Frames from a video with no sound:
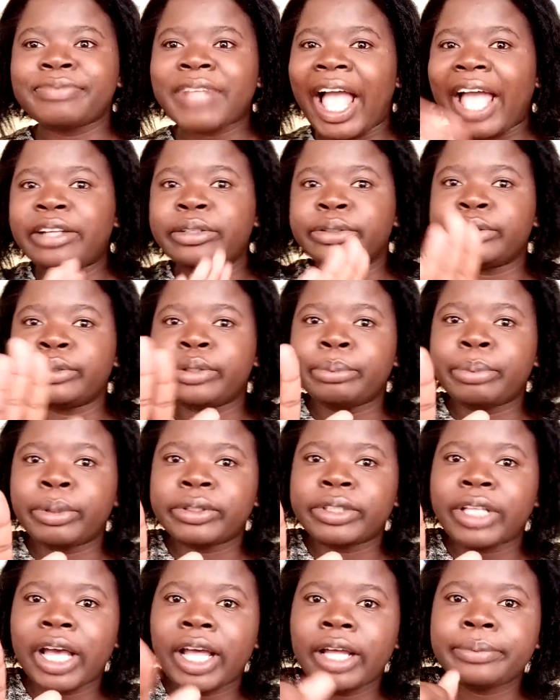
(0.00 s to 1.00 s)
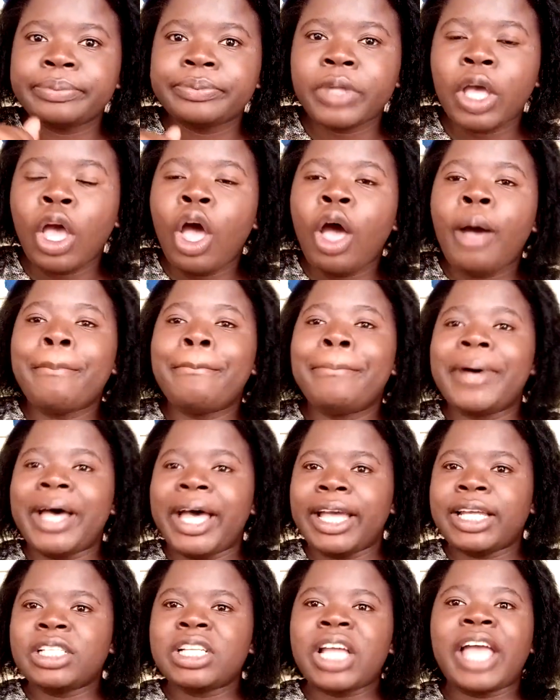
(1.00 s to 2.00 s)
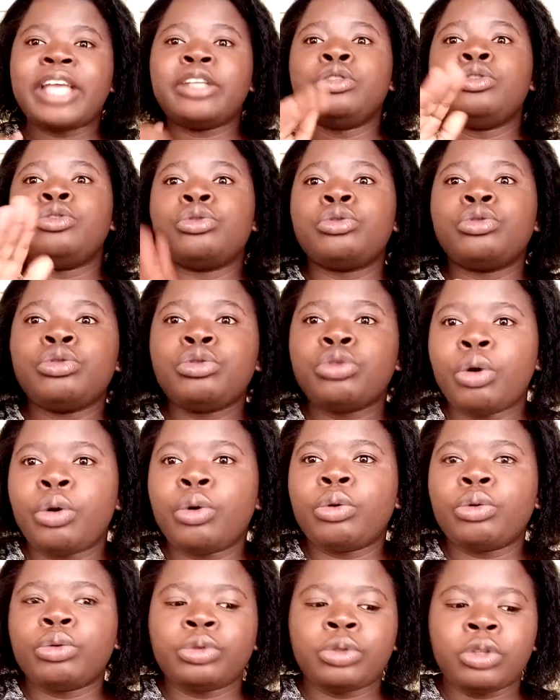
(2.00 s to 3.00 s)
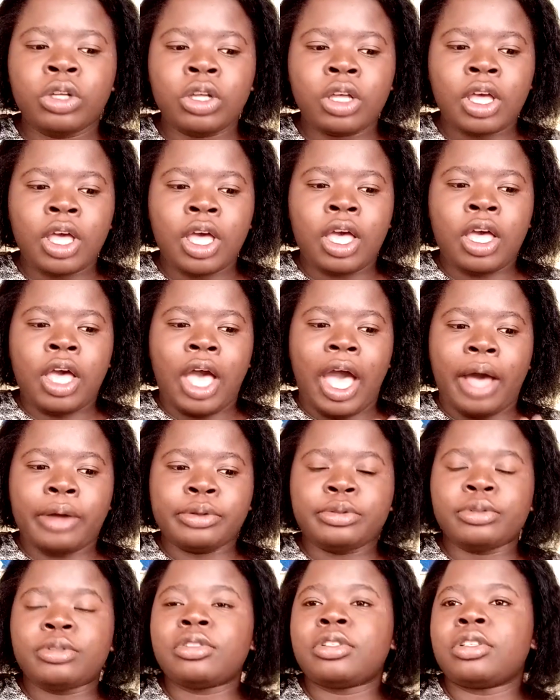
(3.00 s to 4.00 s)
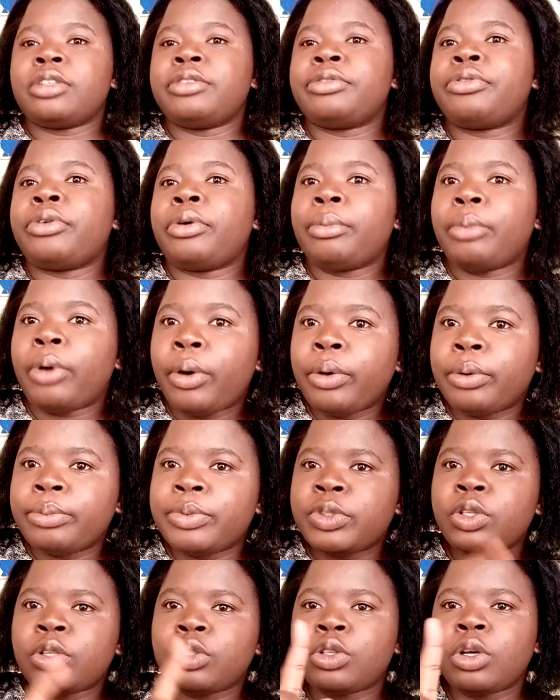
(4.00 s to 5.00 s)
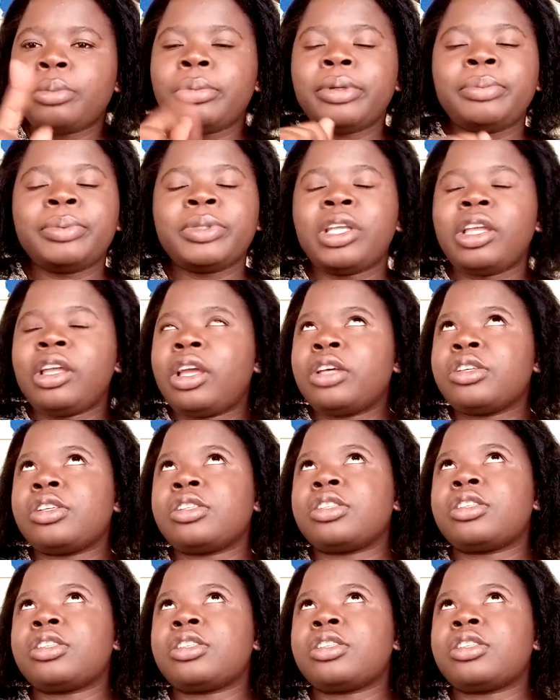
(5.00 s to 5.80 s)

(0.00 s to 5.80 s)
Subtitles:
I don't know about that, but I do know how to study from home. So don't be putting